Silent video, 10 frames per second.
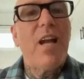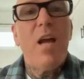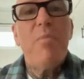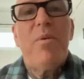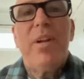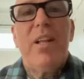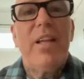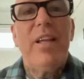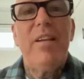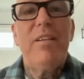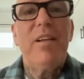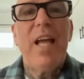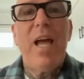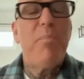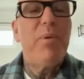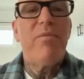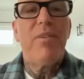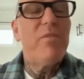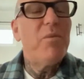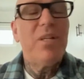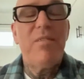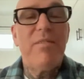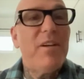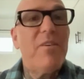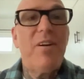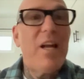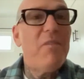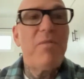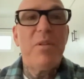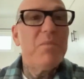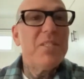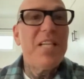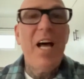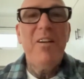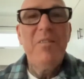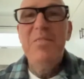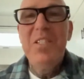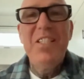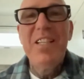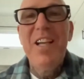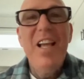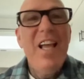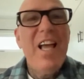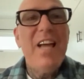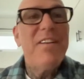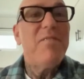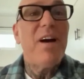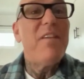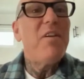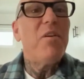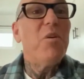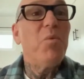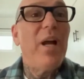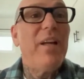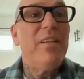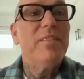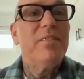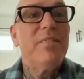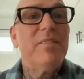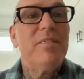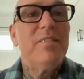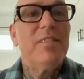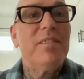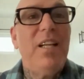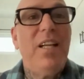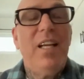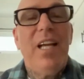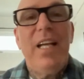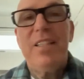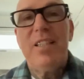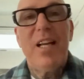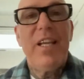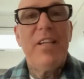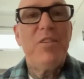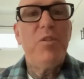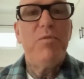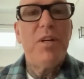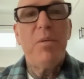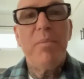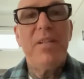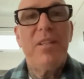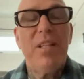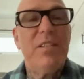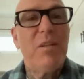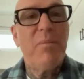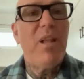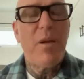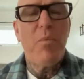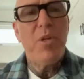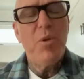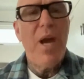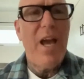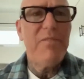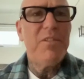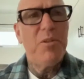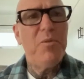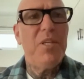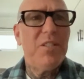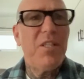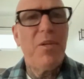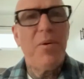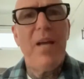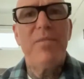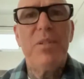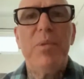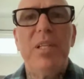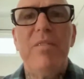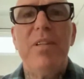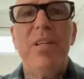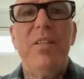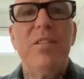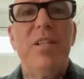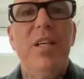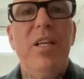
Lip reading: I'm really happy for everyone to figure it out for themselves and to find their own way, and to not get too fundamentalist about like, well, you have to do this and you have to believe this.